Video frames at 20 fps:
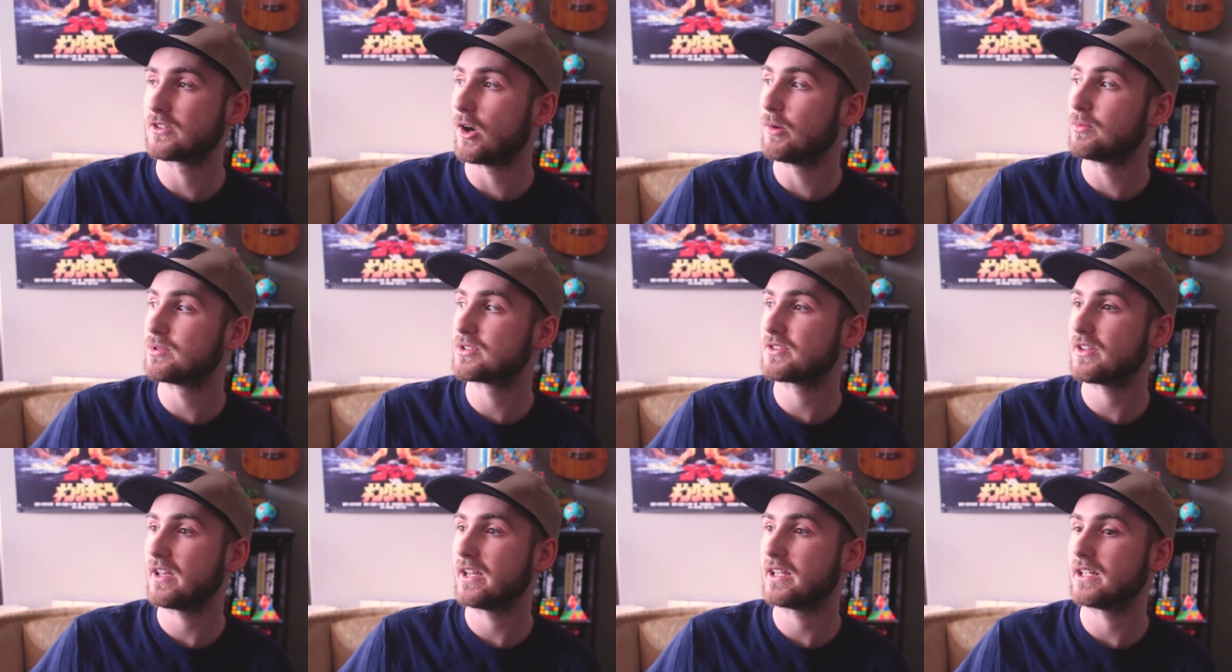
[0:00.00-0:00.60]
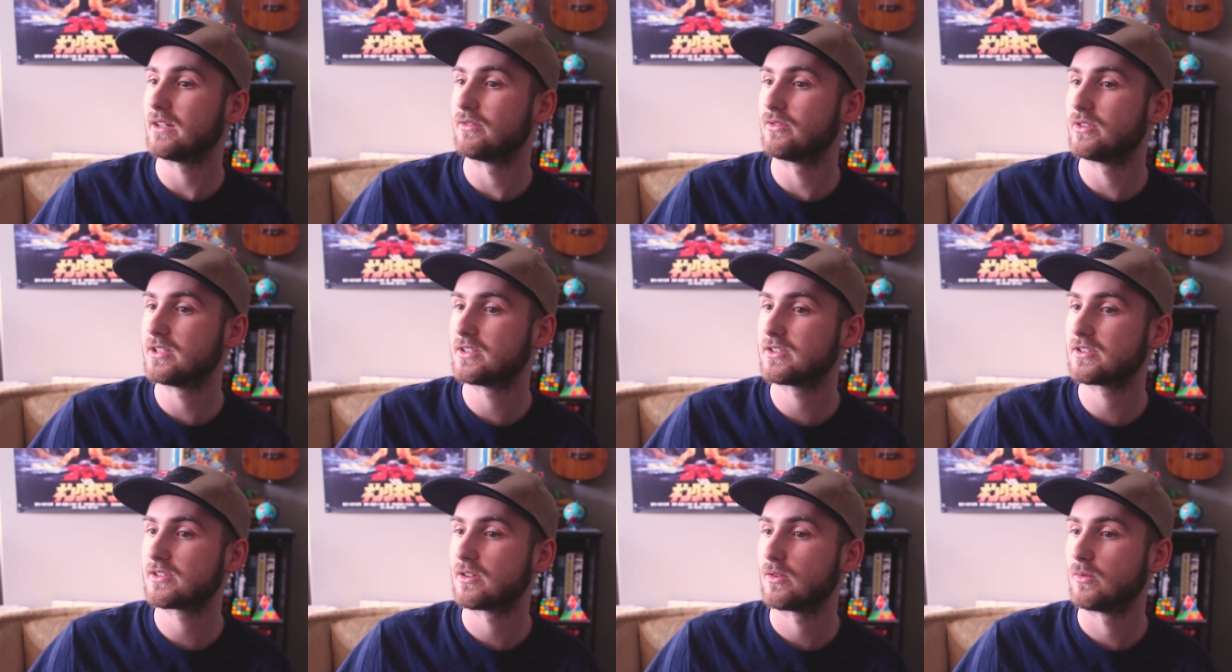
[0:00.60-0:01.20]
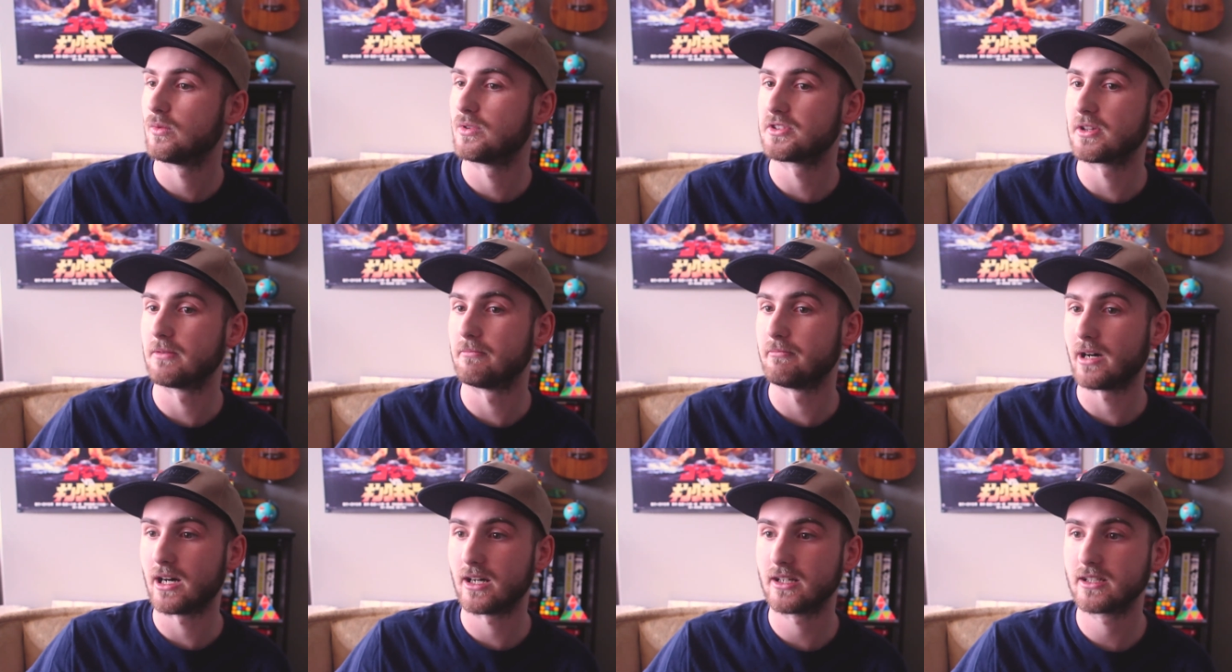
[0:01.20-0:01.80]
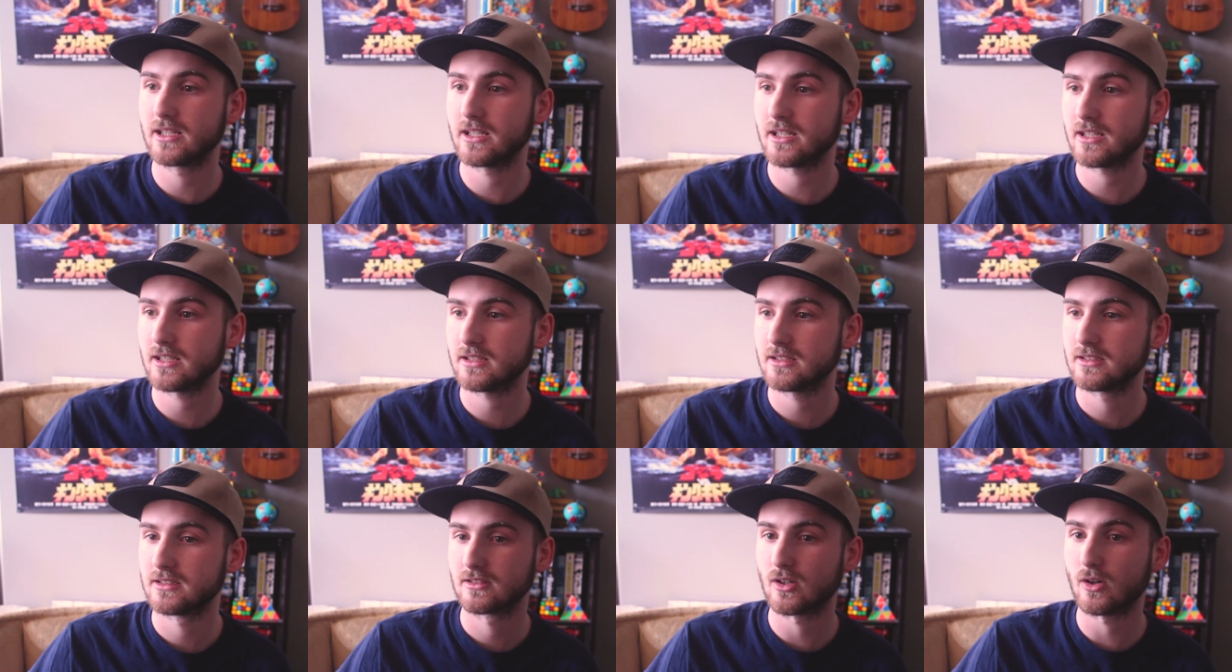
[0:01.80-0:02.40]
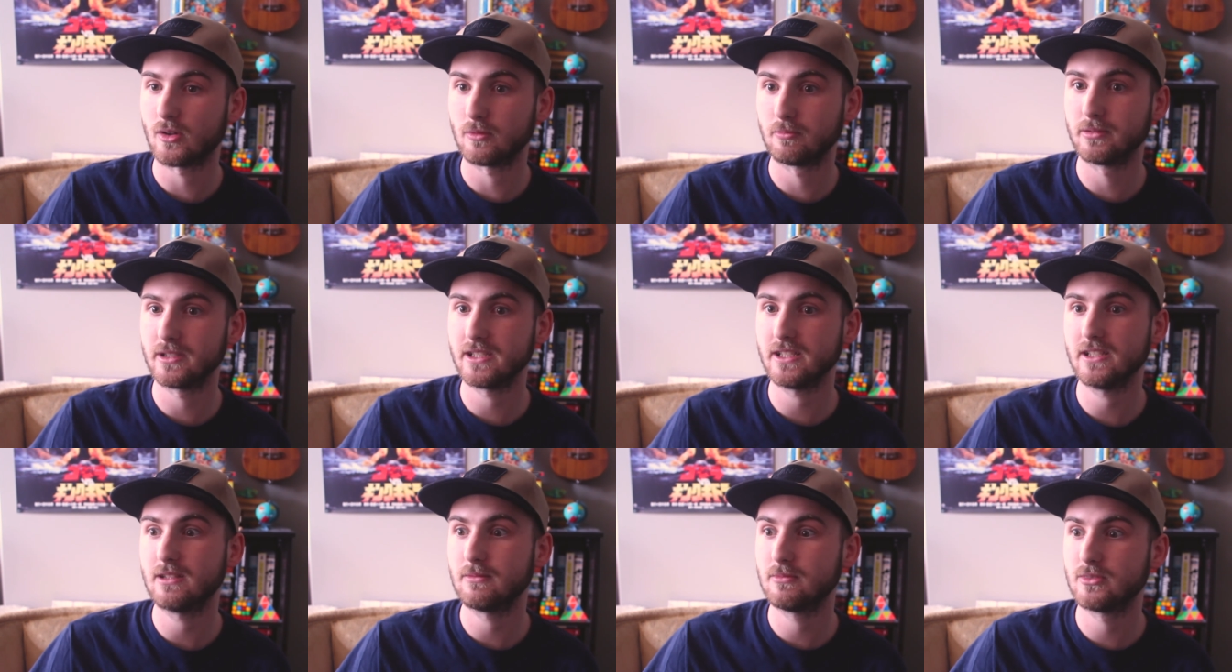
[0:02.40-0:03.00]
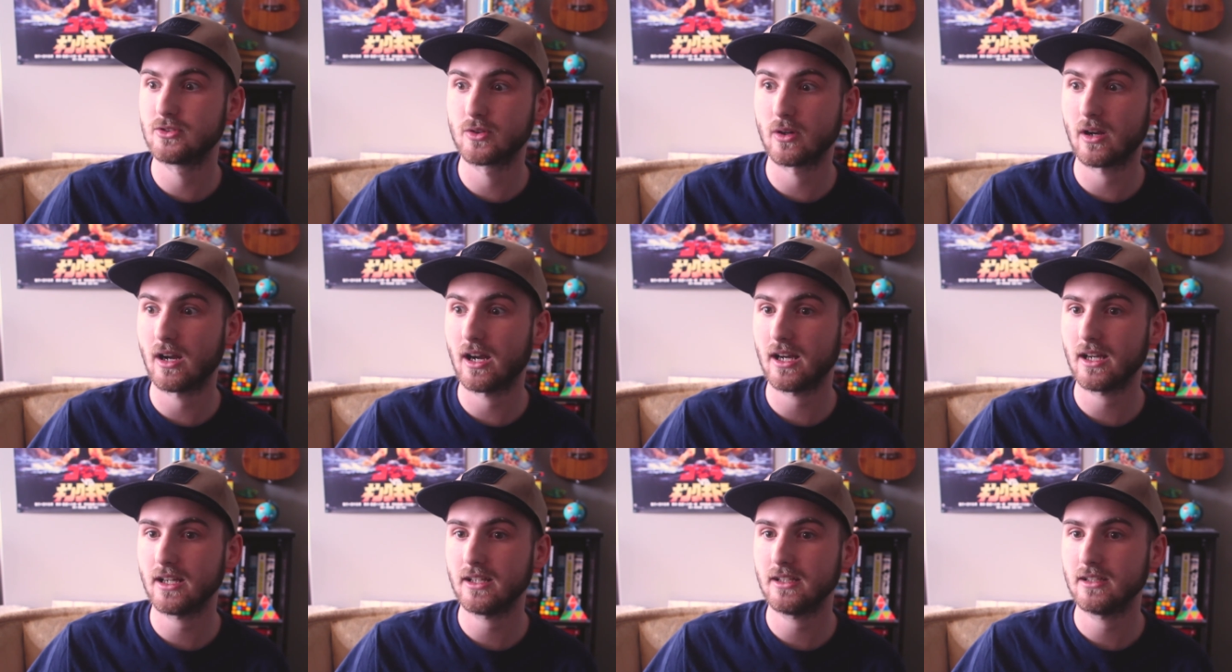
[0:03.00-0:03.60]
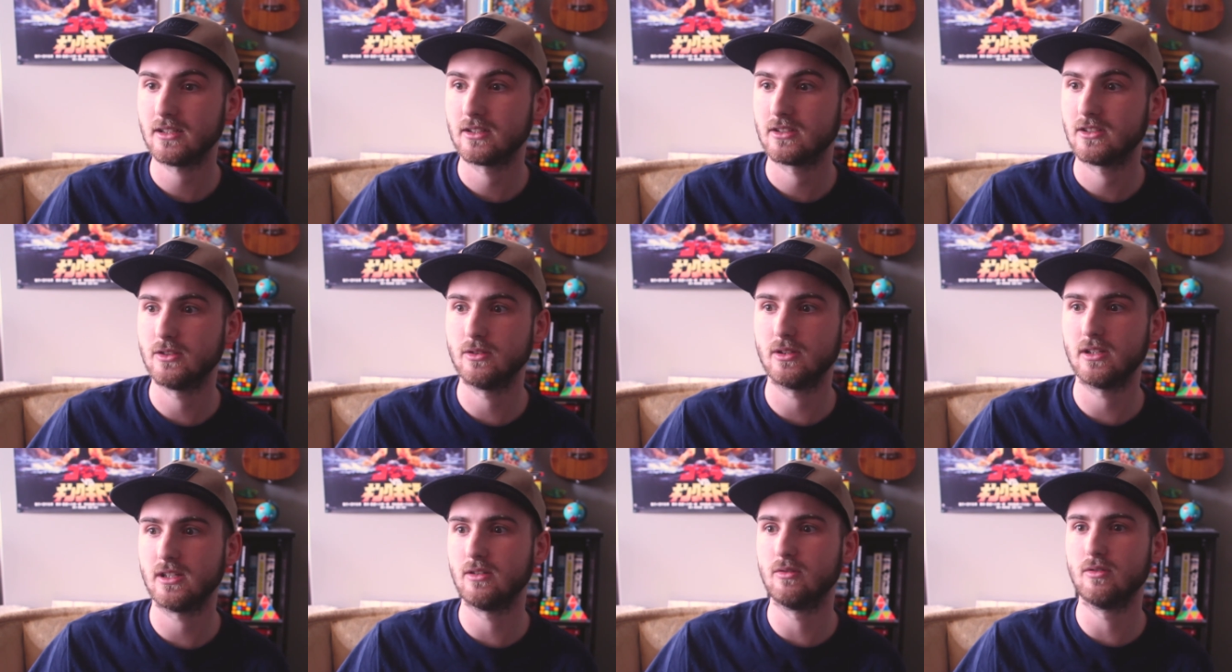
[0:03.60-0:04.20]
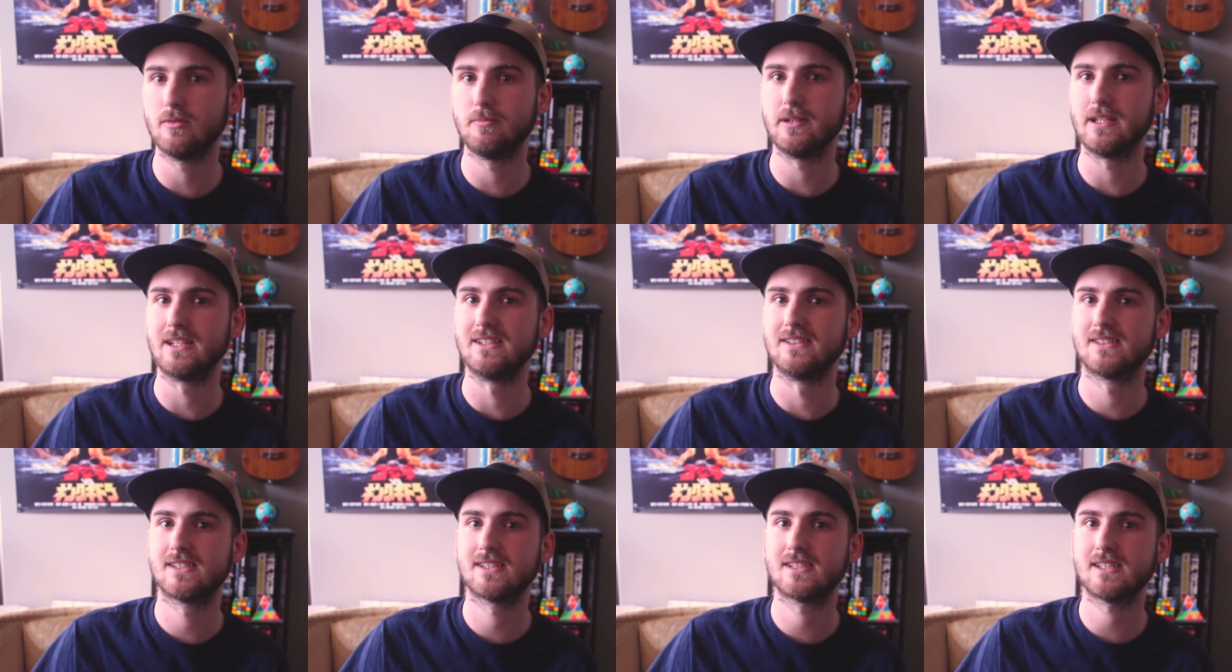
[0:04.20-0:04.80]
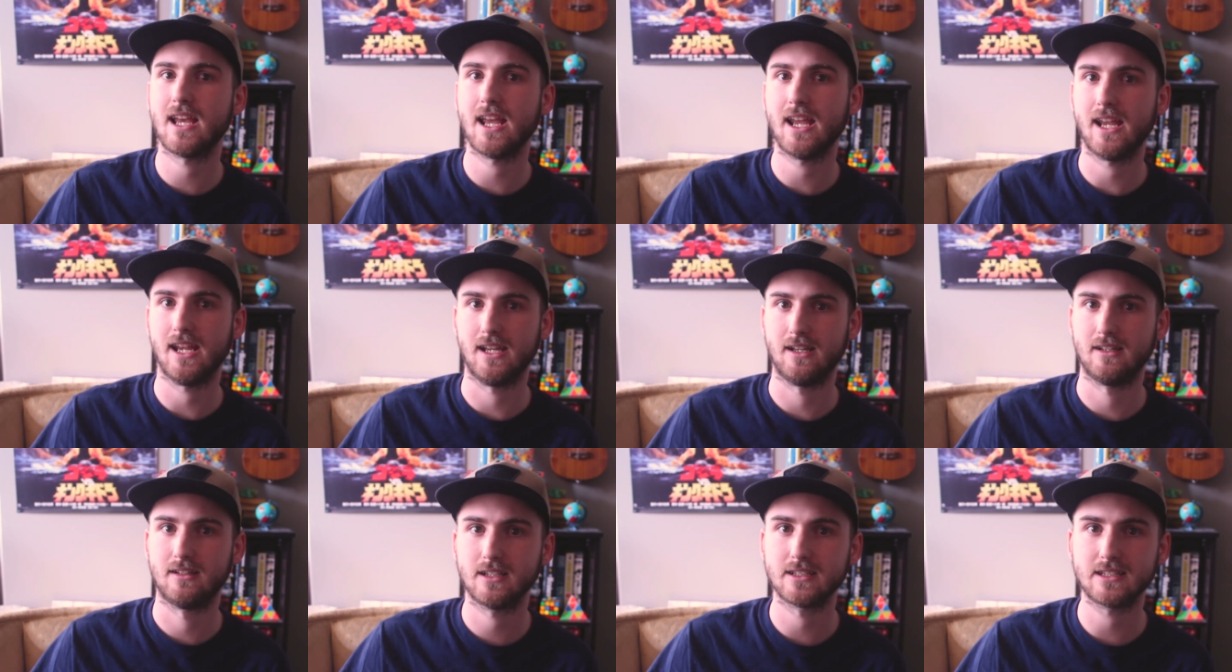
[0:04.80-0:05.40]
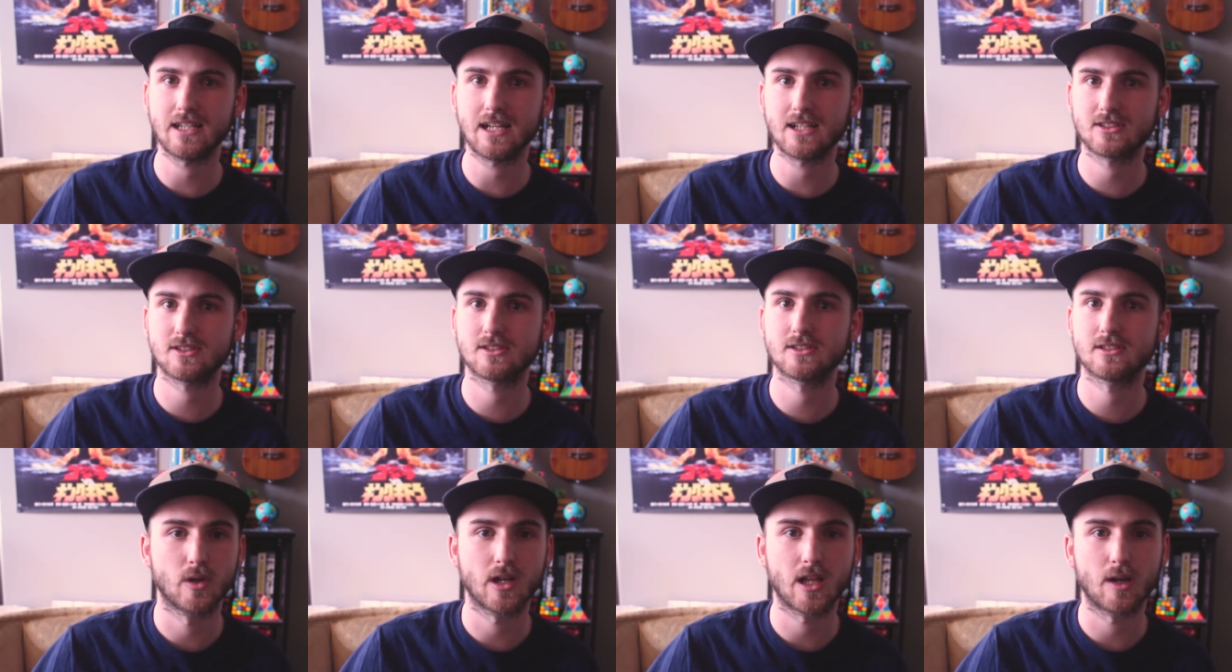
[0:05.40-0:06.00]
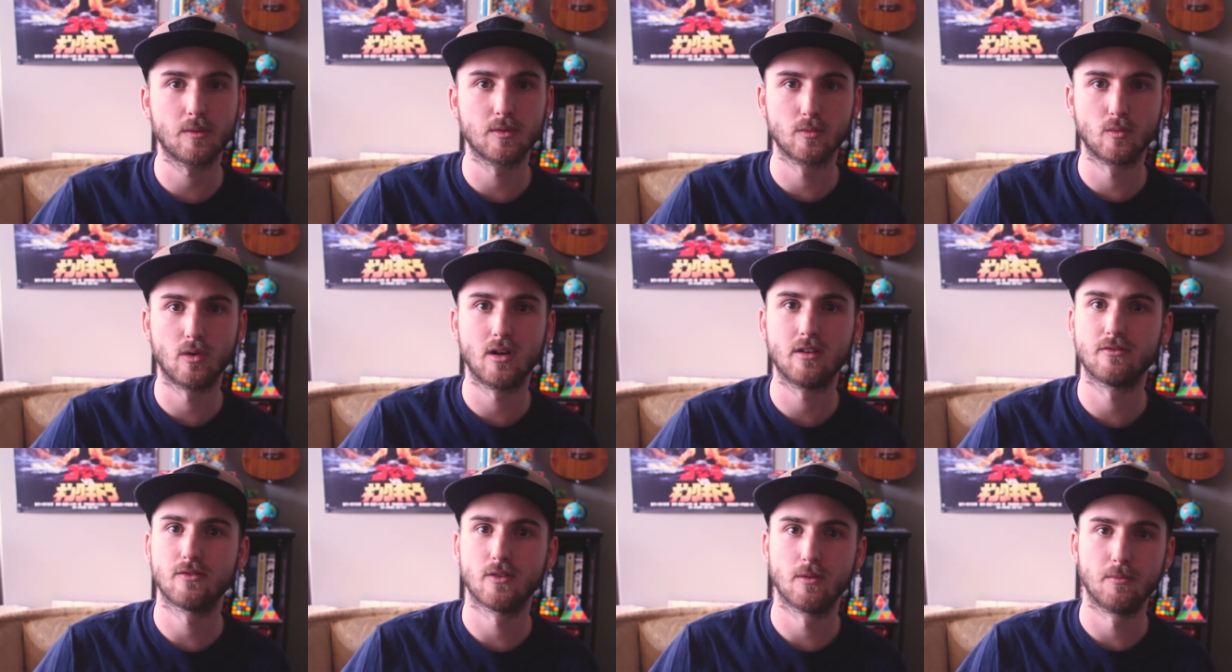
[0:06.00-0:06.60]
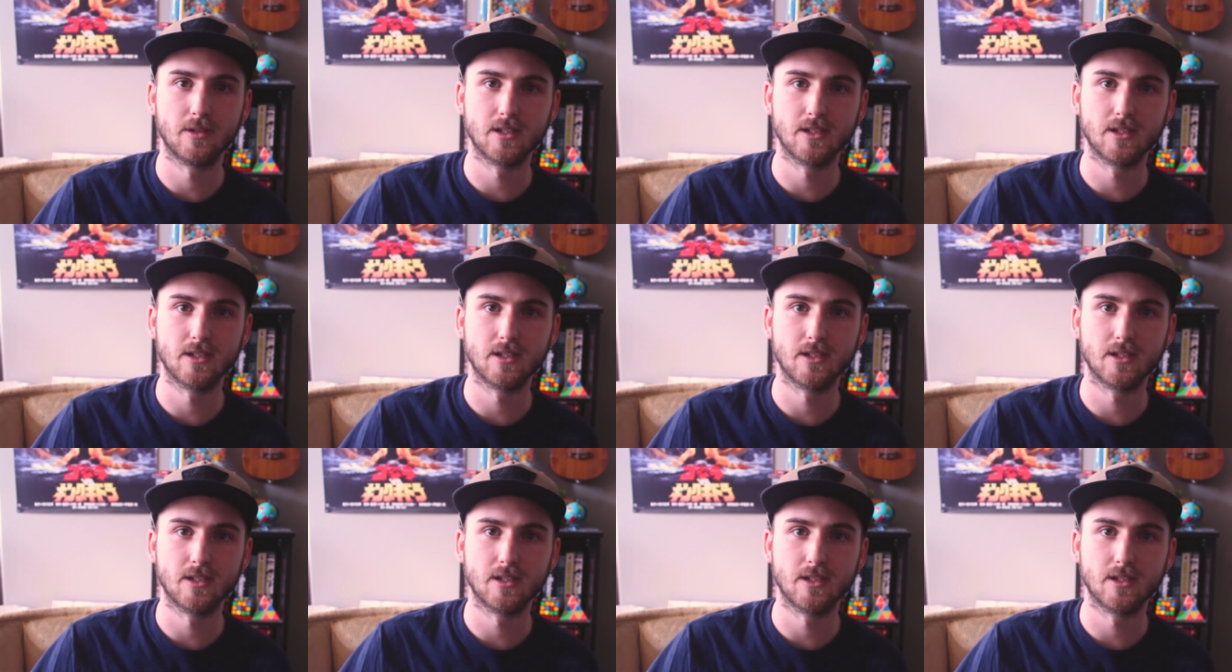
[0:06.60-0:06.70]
almost like if this was a manga called Bleed Them Dry, it would be insane. Like, that's what I would want from